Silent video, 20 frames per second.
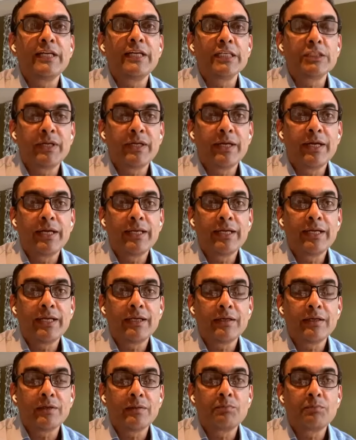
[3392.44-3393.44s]
has been getting
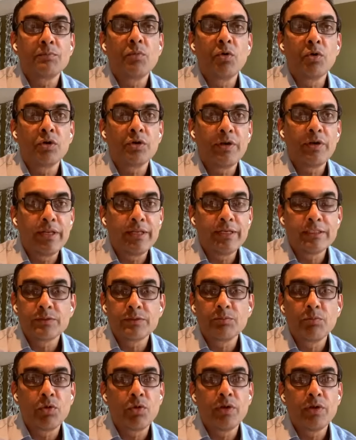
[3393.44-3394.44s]
more
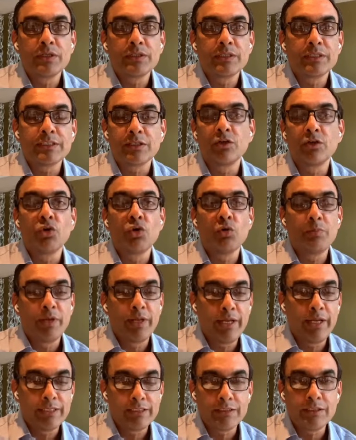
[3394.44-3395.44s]
credence, more interest
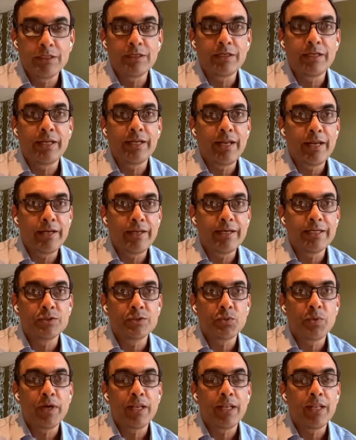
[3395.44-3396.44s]
globally, and certainly in India
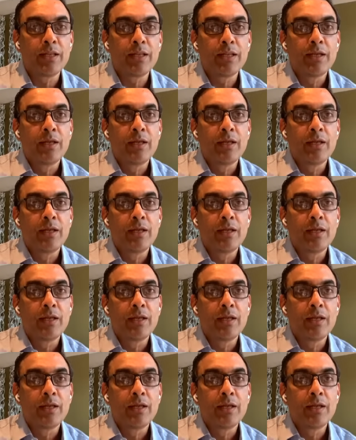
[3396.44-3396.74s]
as well.